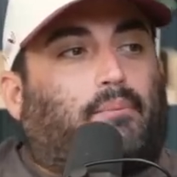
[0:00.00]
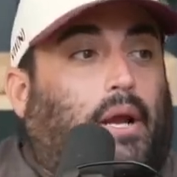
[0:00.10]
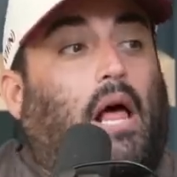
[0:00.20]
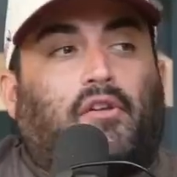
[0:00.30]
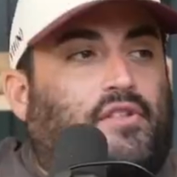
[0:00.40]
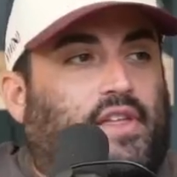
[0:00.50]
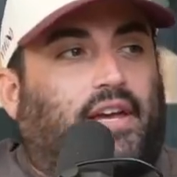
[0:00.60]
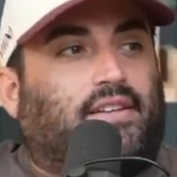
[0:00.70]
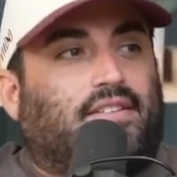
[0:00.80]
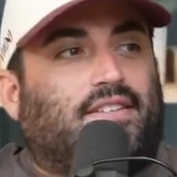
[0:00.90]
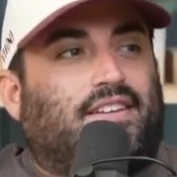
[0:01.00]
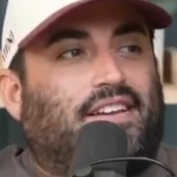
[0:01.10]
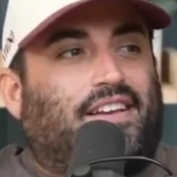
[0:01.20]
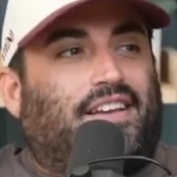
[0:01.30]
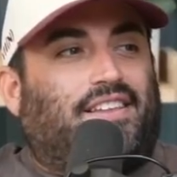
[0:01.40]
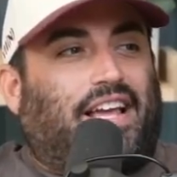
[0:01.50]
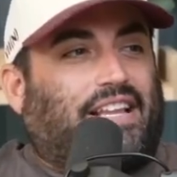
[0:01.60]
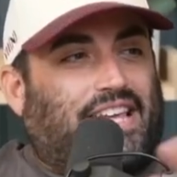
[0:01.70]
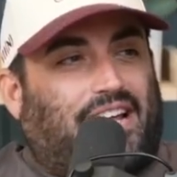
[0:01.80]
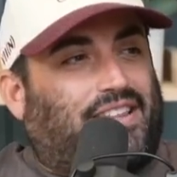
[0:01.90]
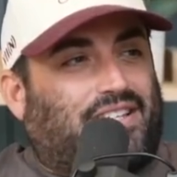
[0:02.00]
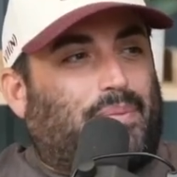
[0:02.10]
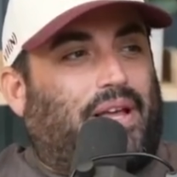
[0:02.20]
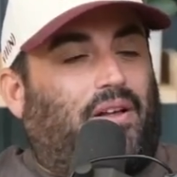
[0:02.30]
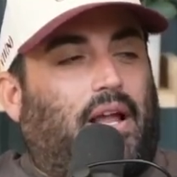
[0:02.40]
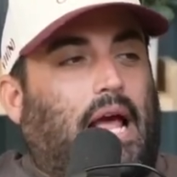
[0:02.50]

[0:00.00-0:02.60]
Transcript: They'd bring other things like at the end of this meal.